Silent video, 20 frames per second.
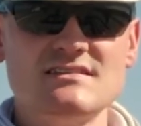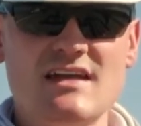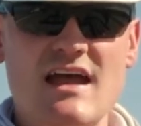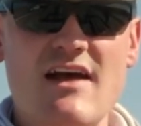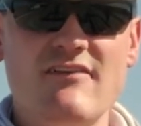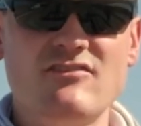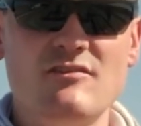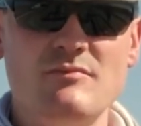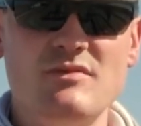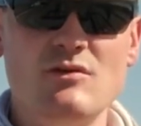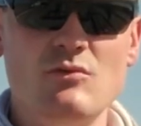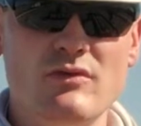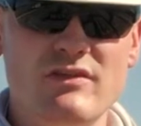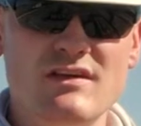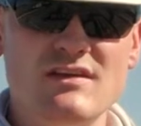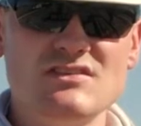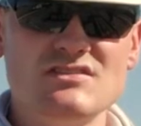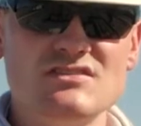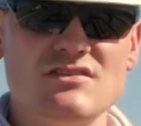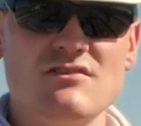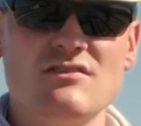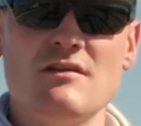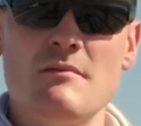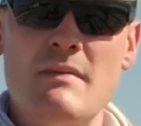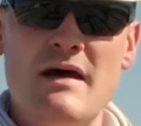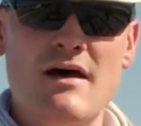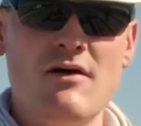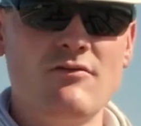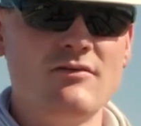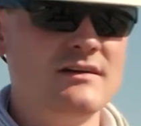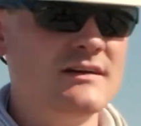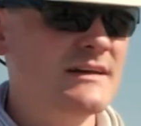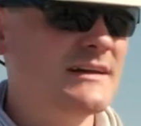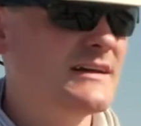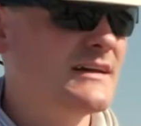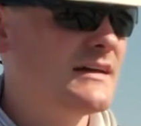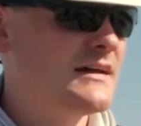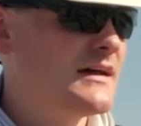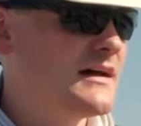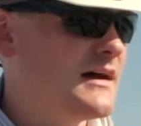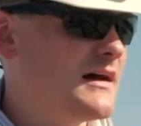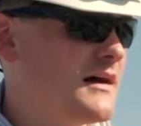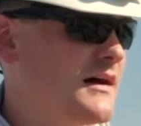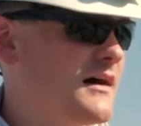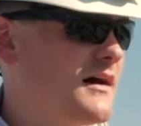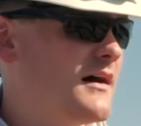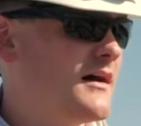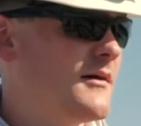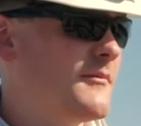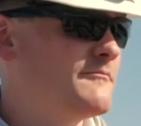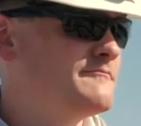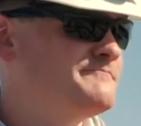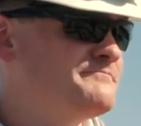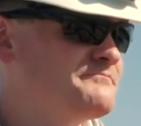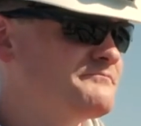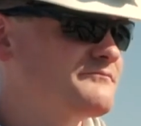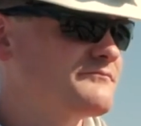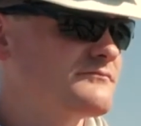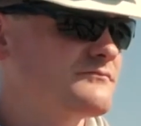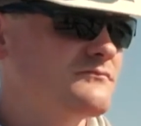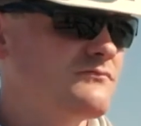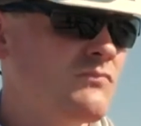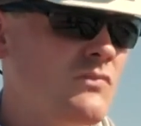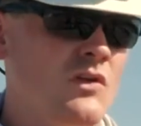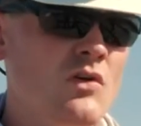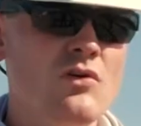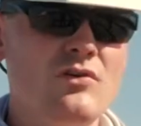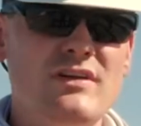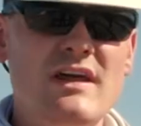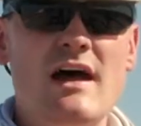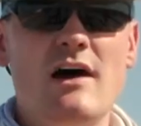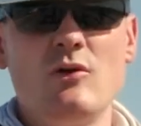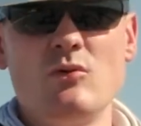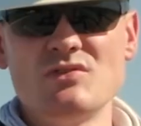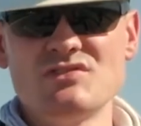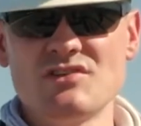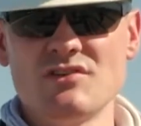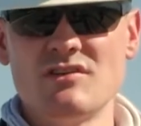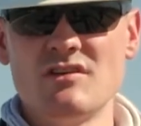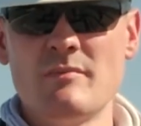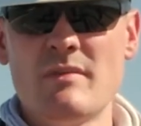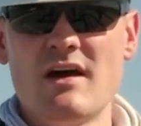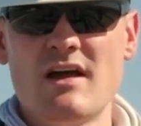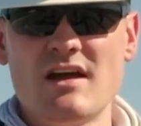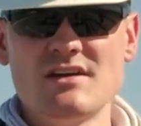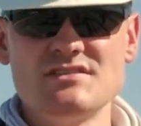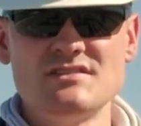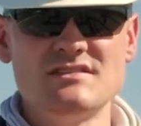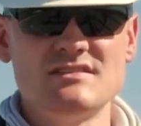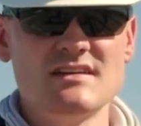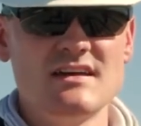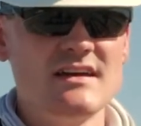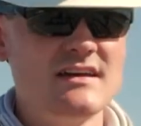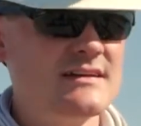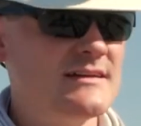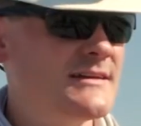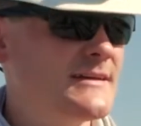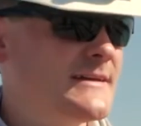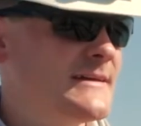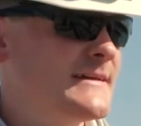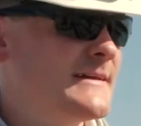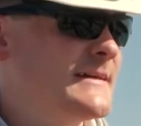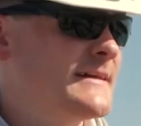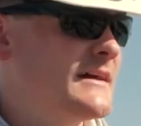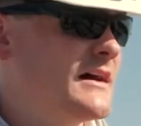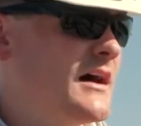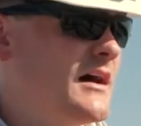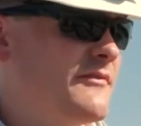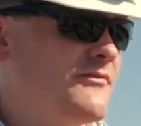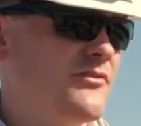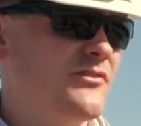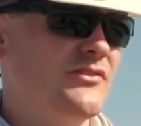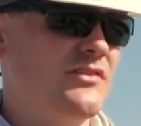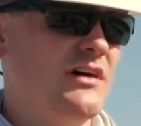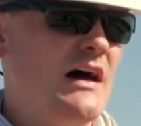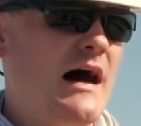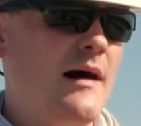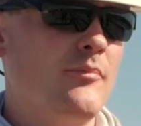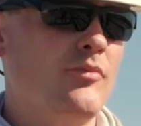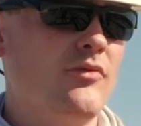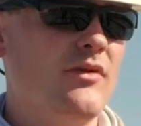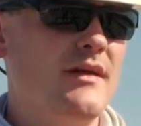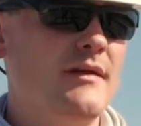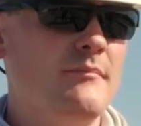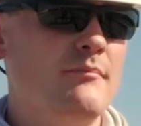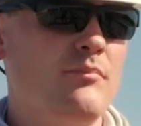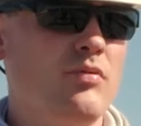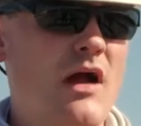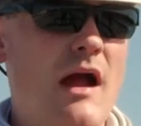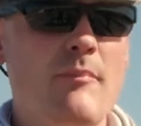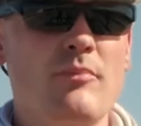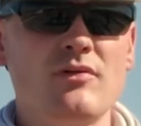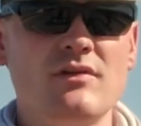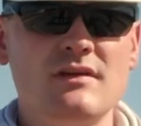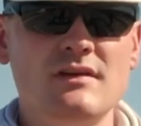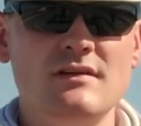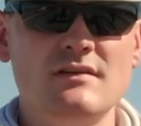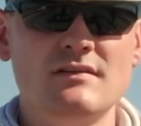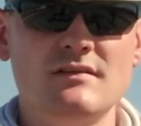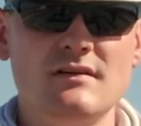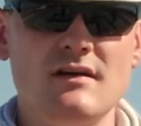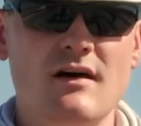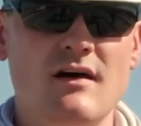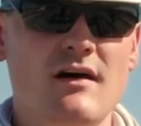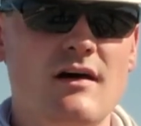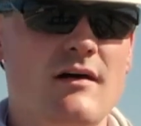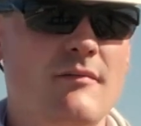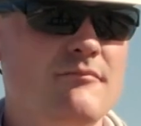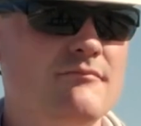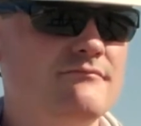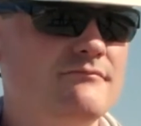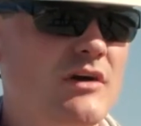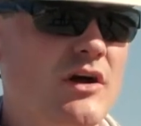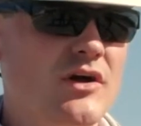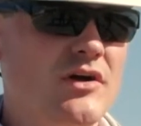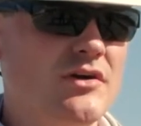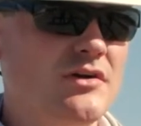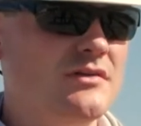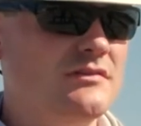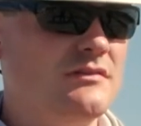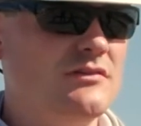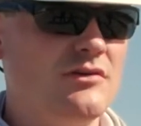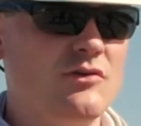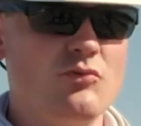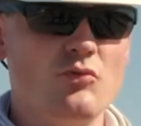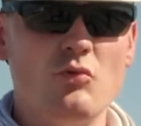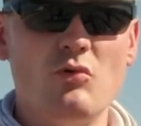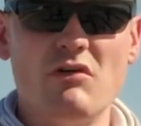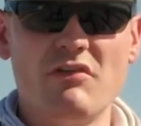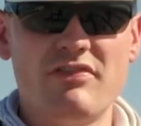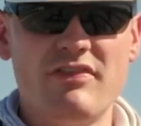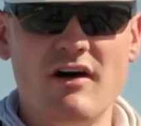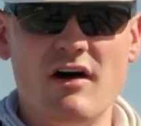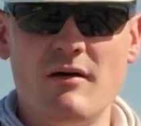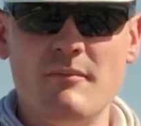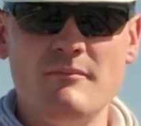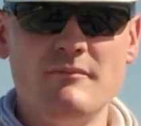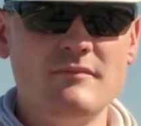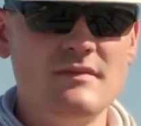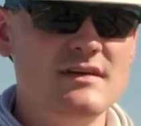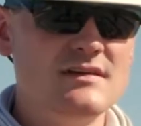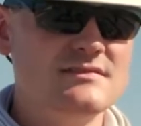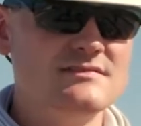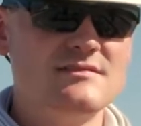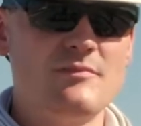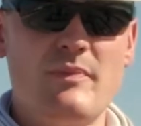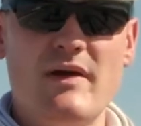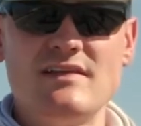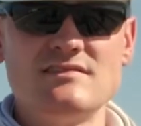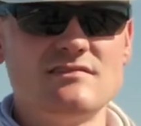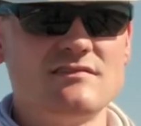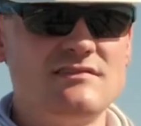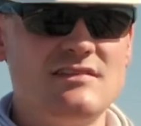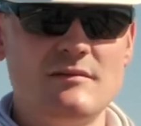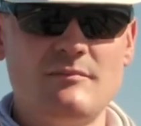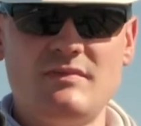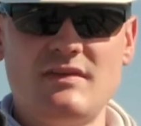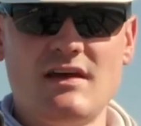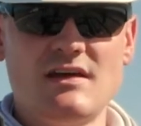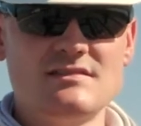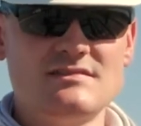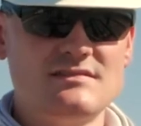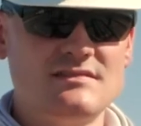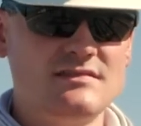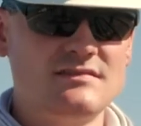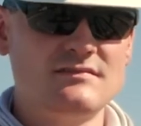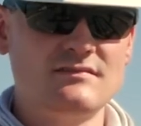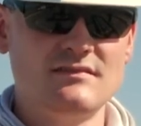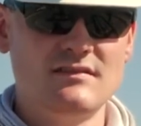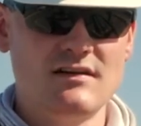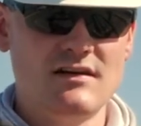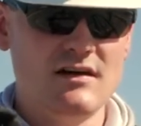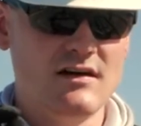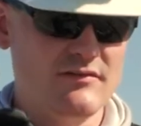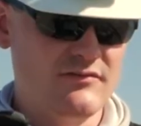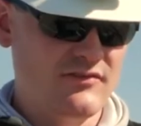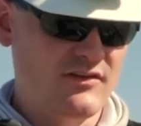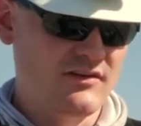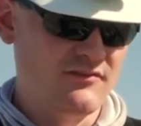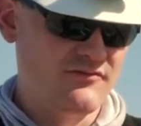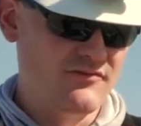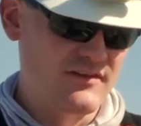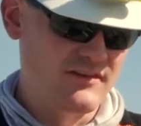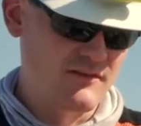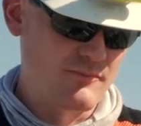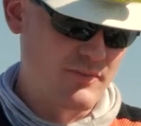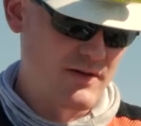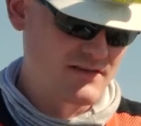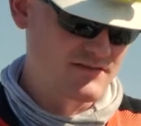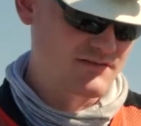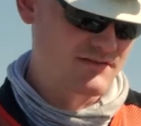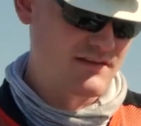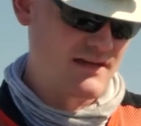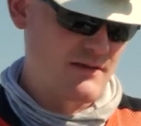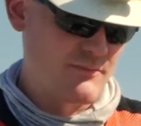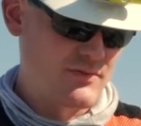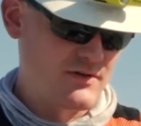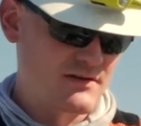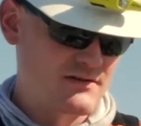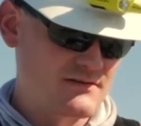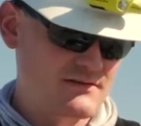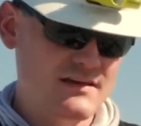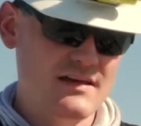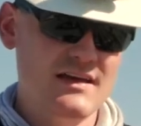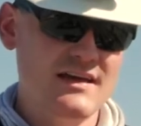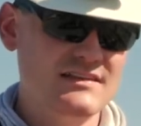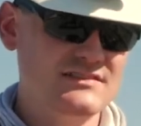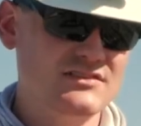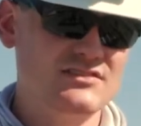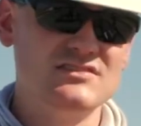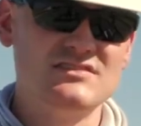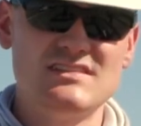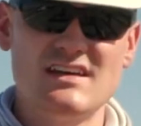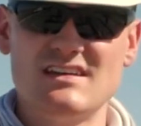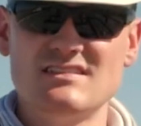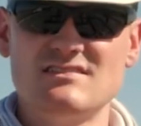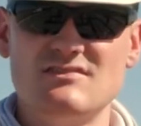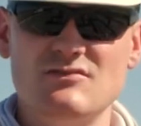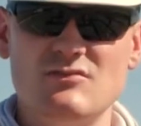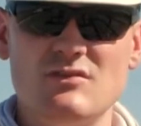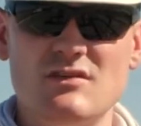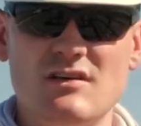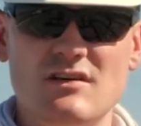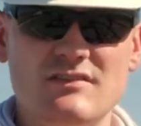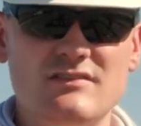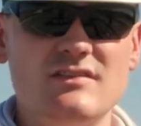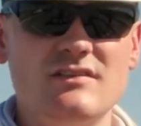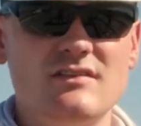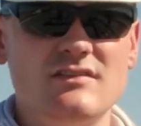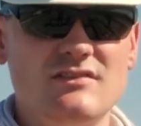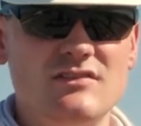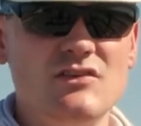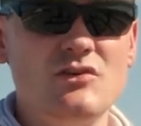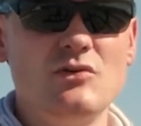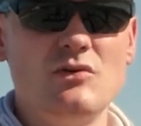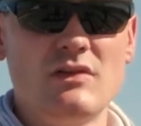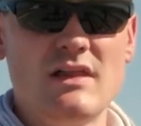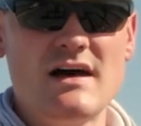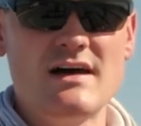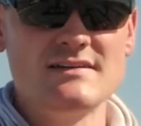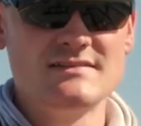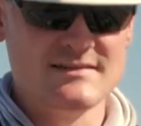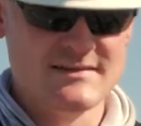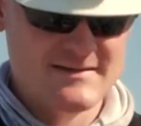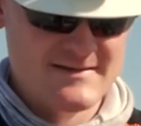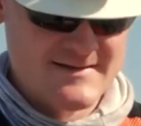have to be within a certain amount, or down to a certain amount, I should say, for it to operate properly. A good little rule of thumb is the pencil tip test. If you could fit the pencil tip in, it's a good test to utilize.